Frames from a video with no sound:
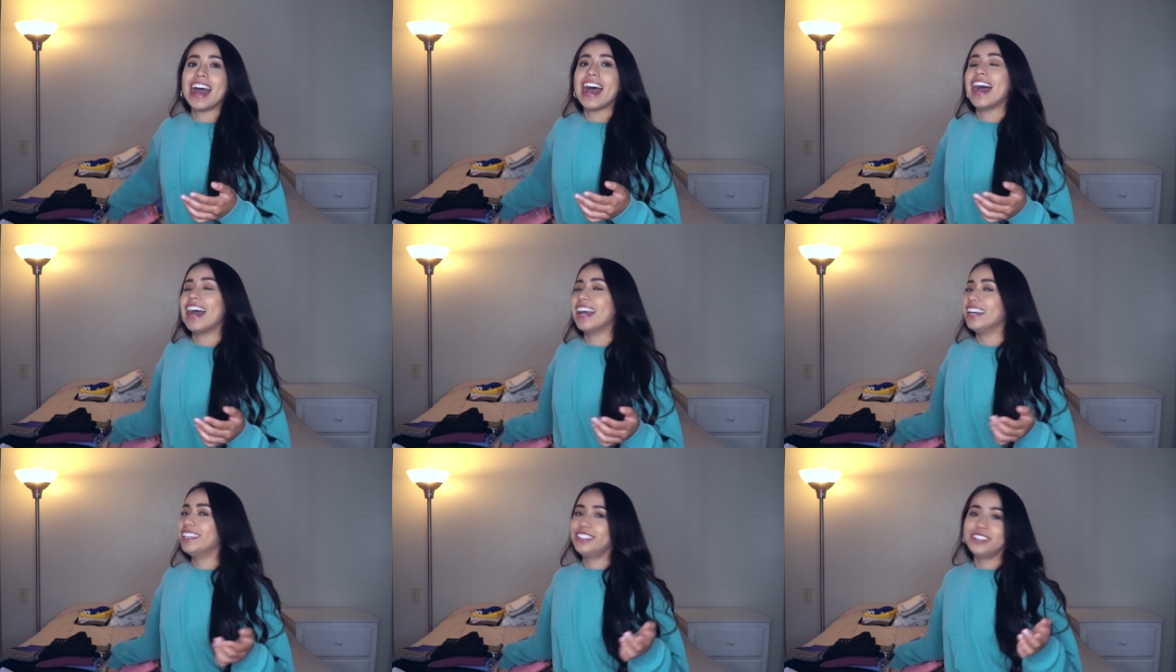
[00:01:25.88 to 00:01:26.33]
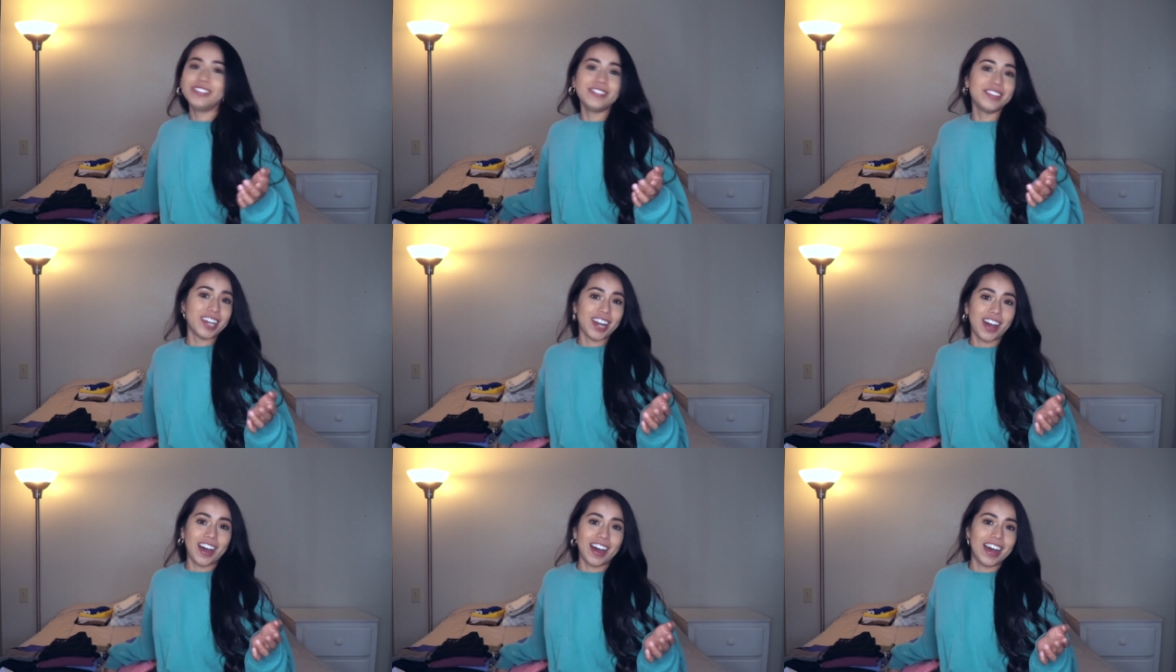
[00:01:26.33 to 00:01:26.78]
I did
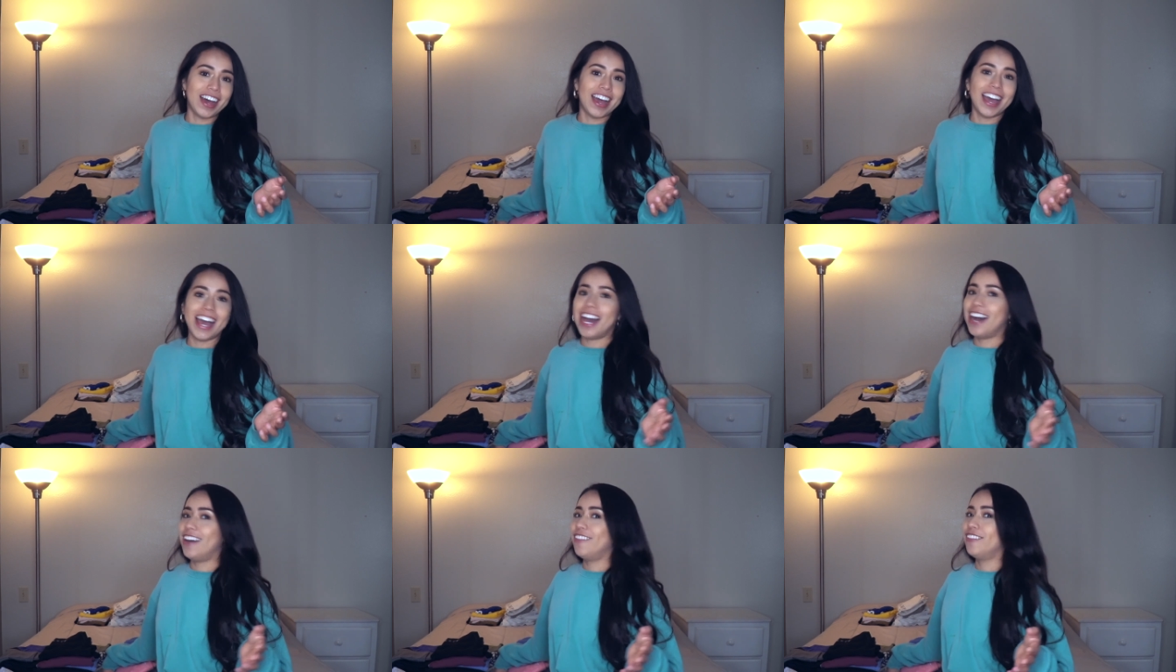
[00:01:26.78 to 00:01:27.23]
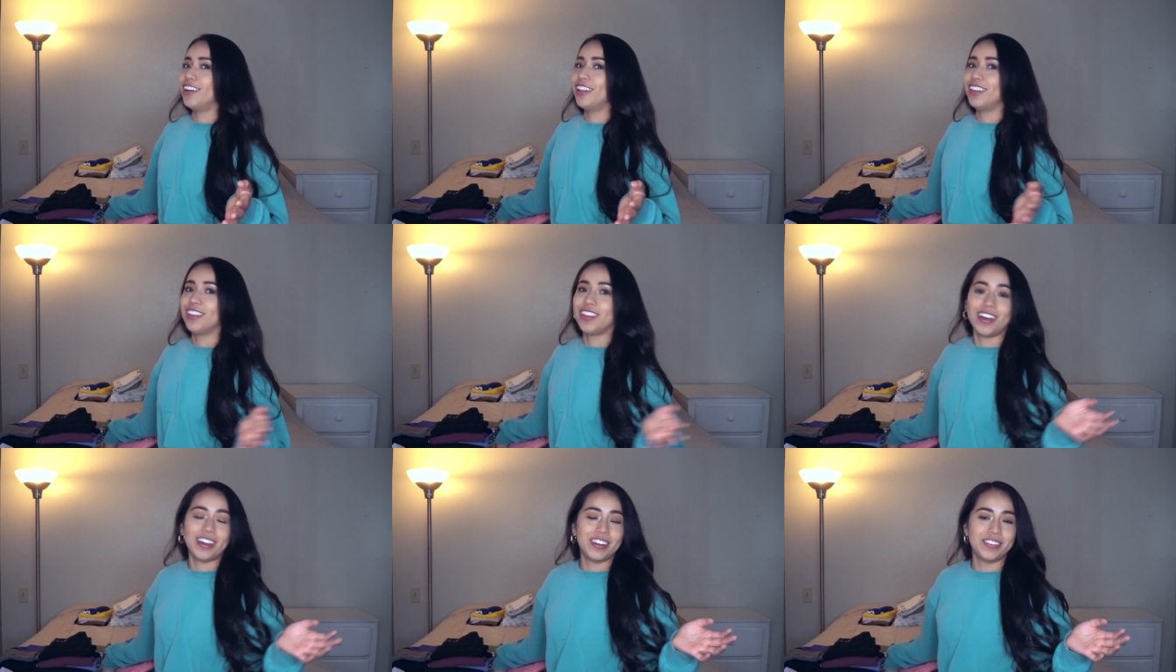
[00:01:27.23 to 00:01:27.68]
not have a
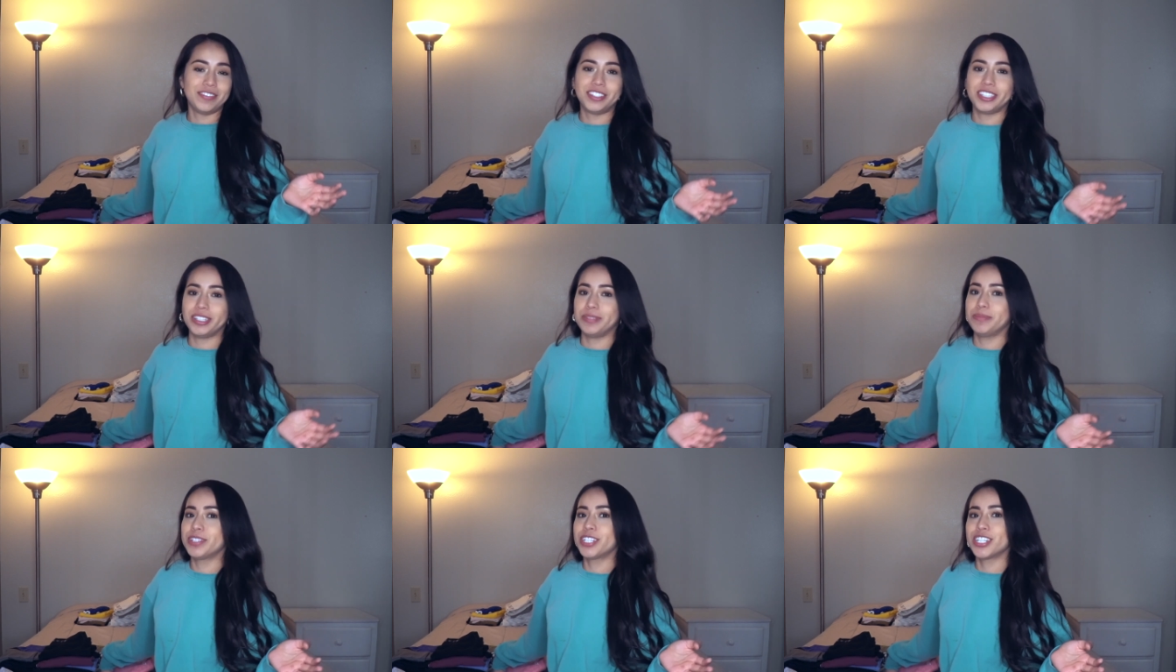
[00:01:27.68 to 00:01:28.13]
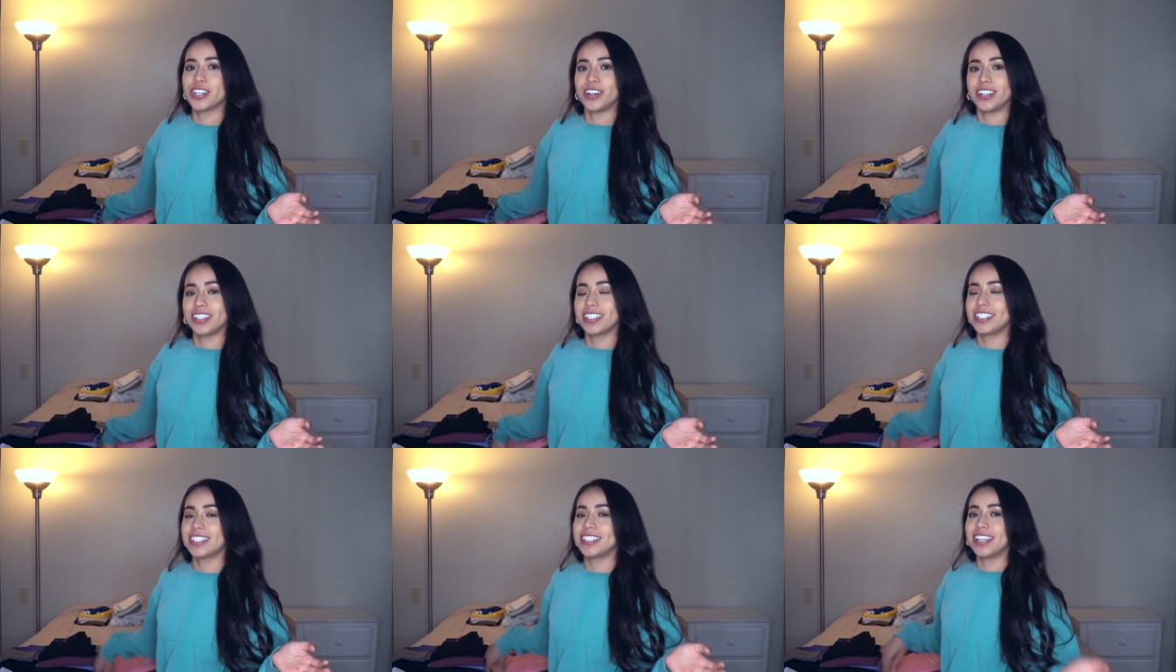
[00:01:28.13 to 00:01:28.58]
lot of
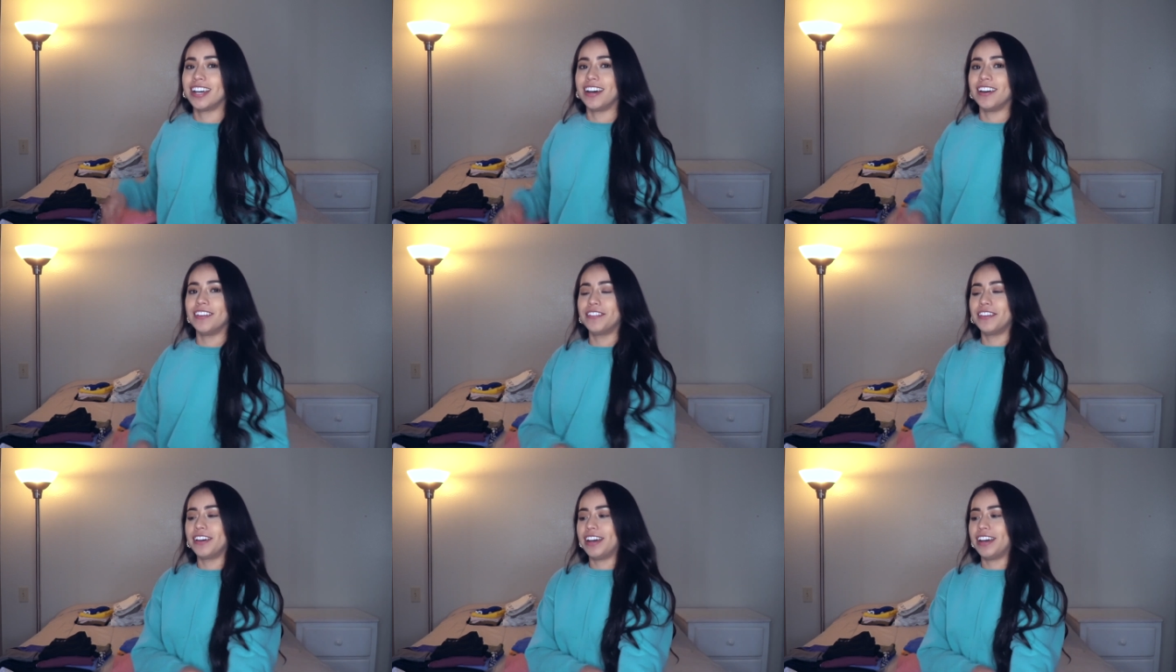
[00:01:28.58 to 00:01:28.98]
Gymshark stuff.